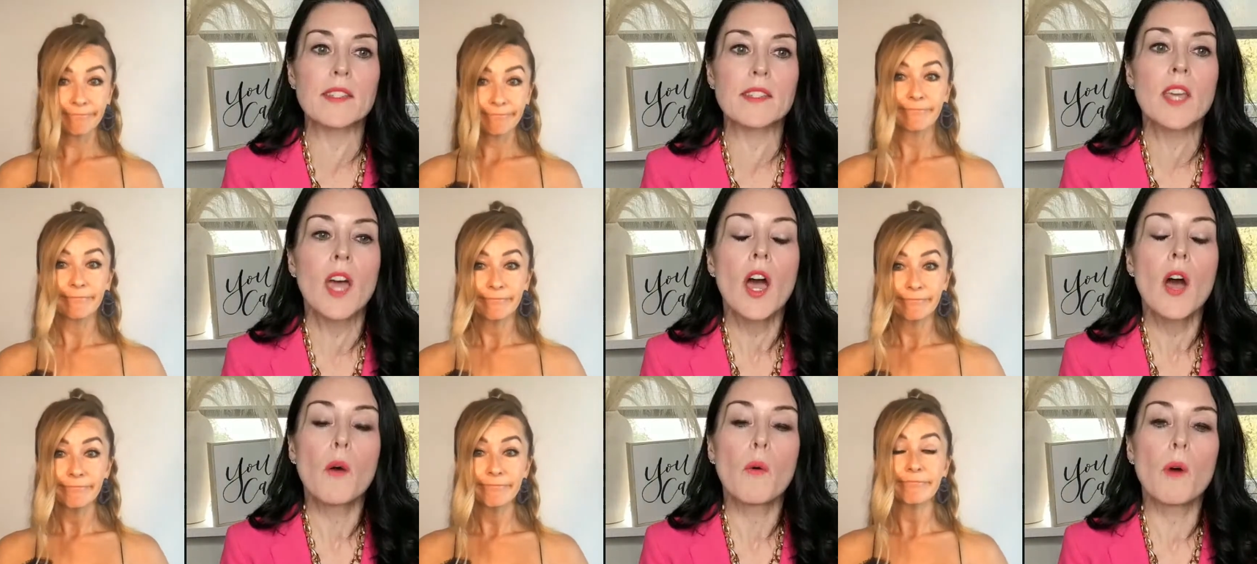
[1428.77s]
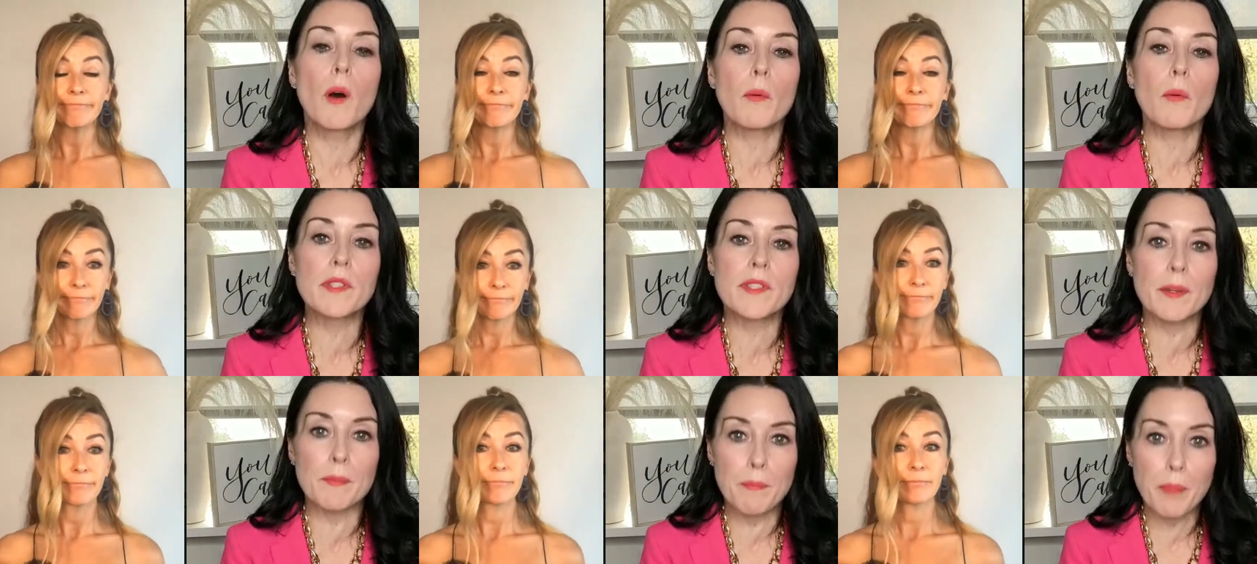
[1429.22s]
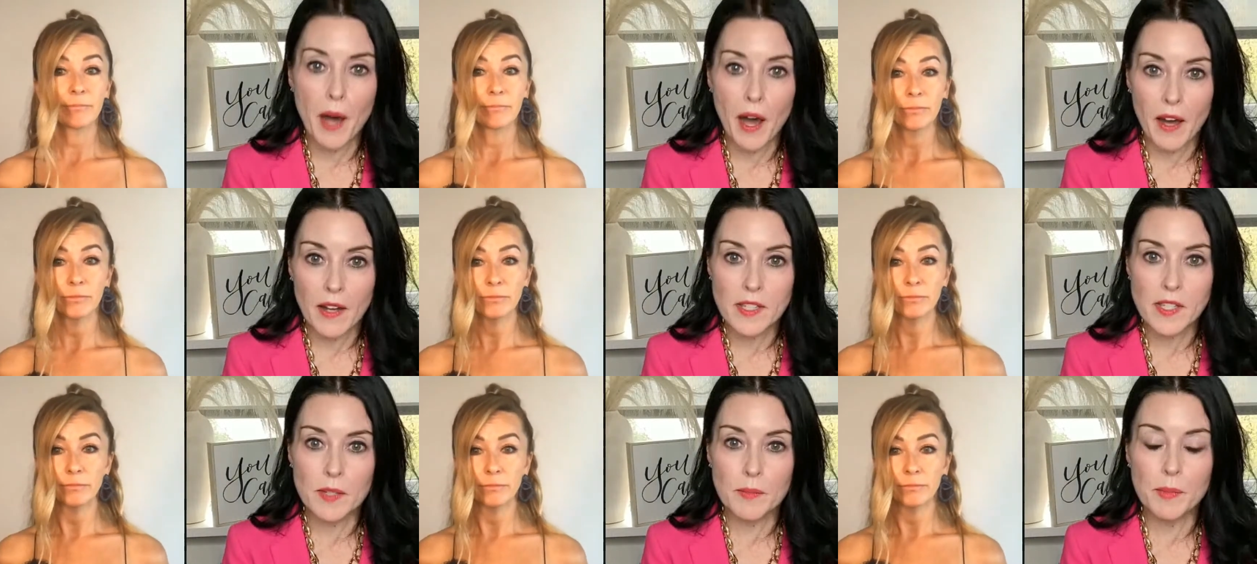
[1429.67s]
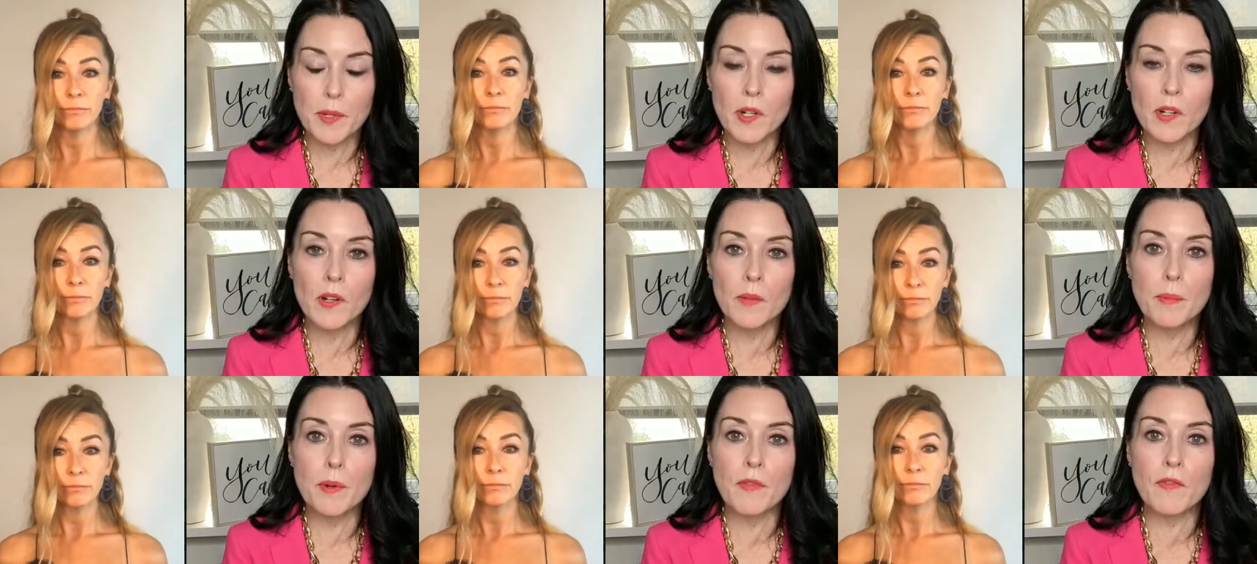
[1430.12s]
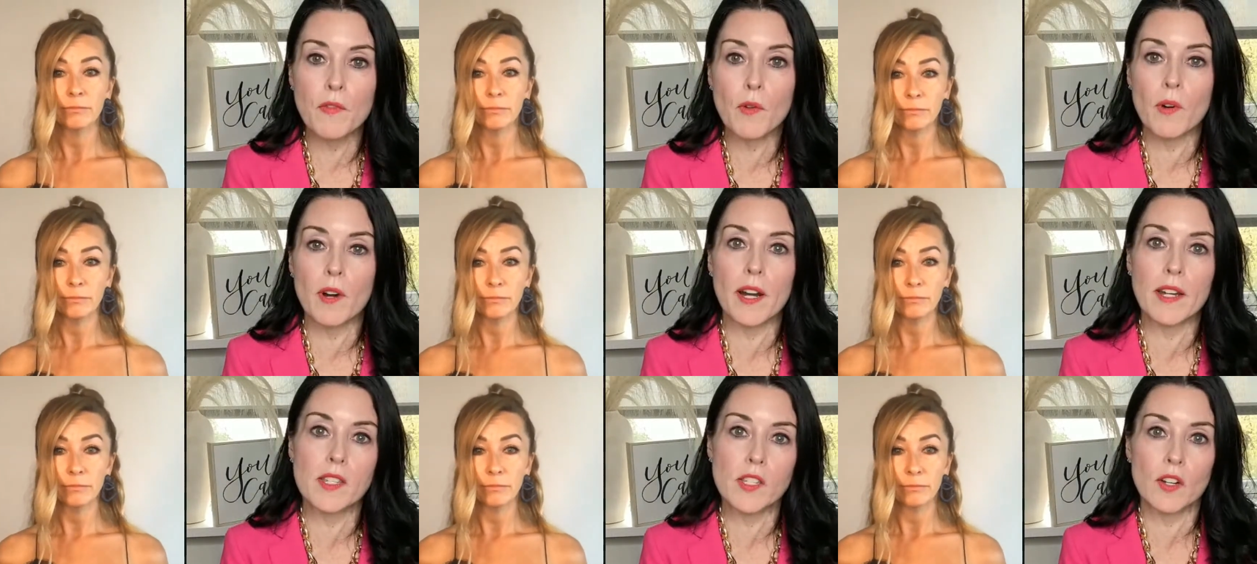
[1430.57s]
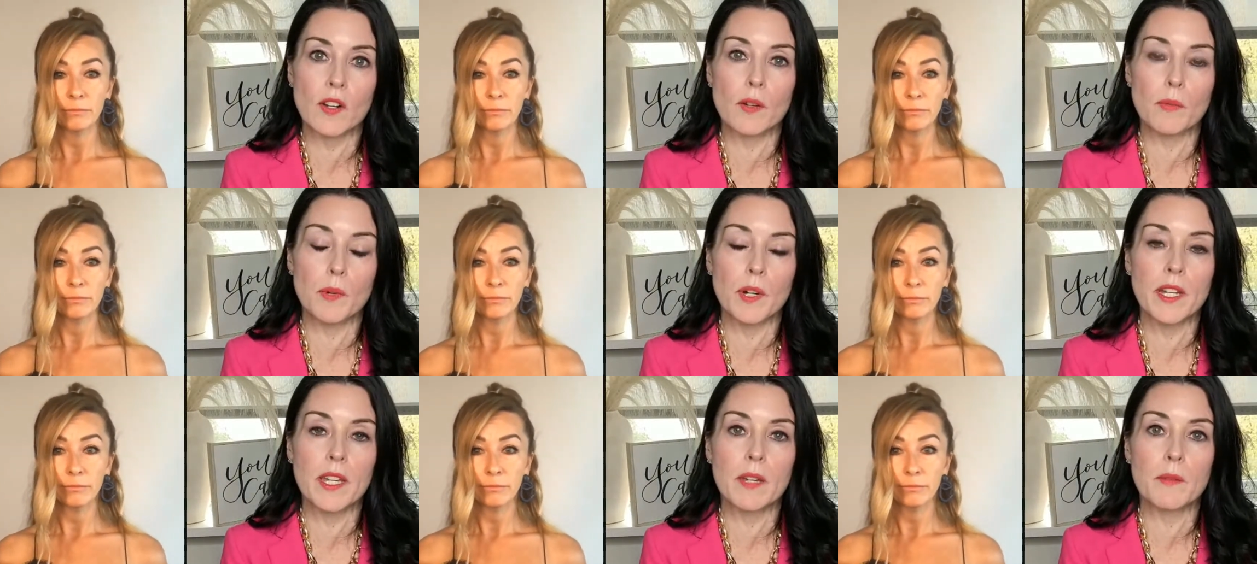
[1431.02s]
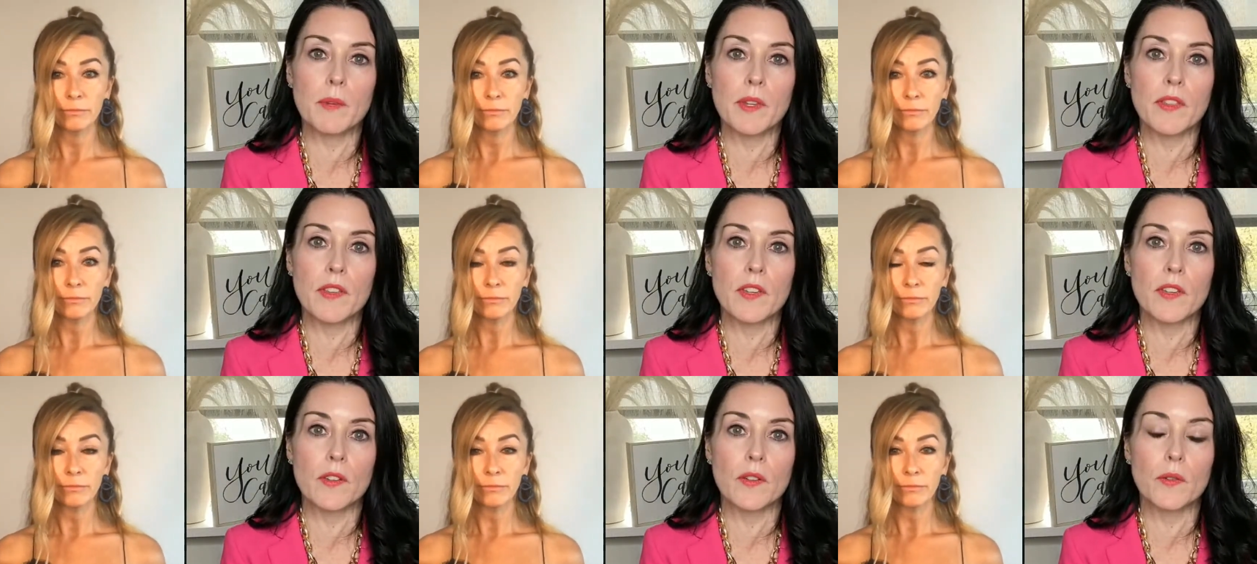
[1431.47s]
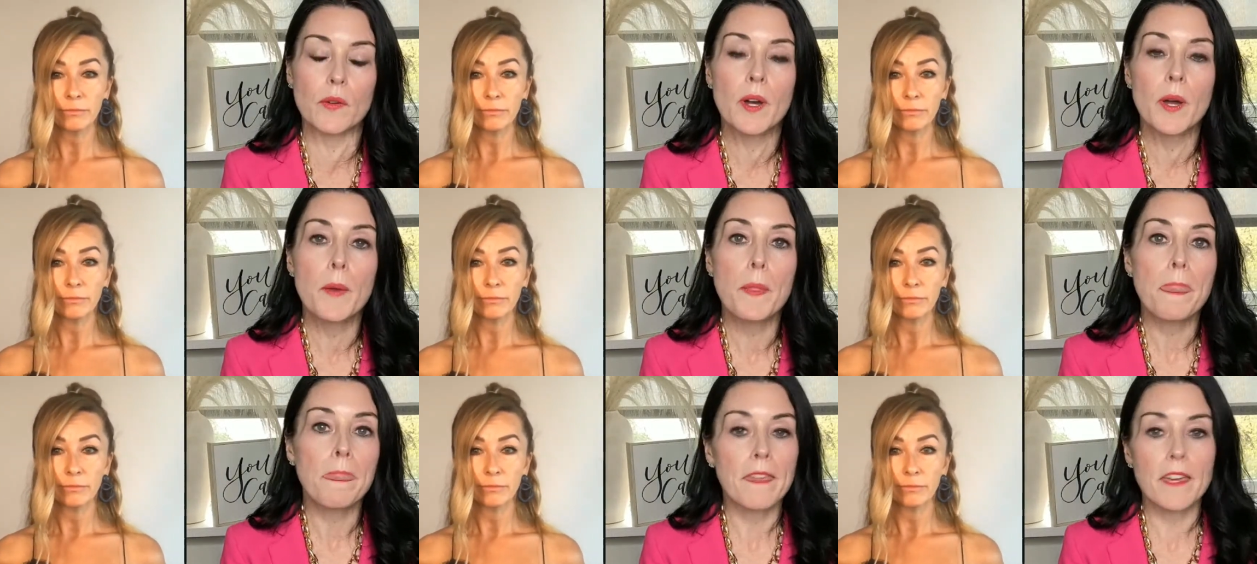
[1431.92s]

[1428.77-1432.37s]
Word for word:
Speaker 1: it's what was impossible before I started working with you